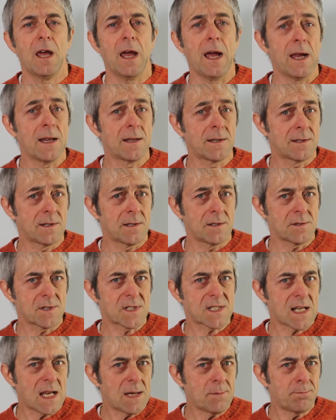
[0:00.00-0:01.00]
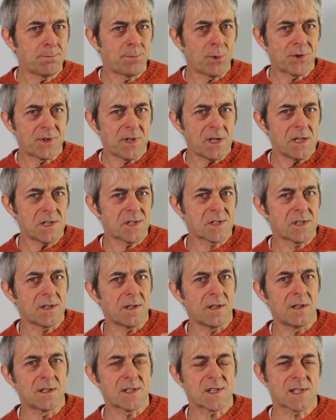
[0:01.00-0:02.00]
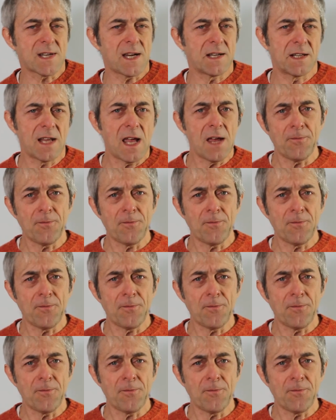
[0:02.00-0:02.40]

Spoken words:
and some potential side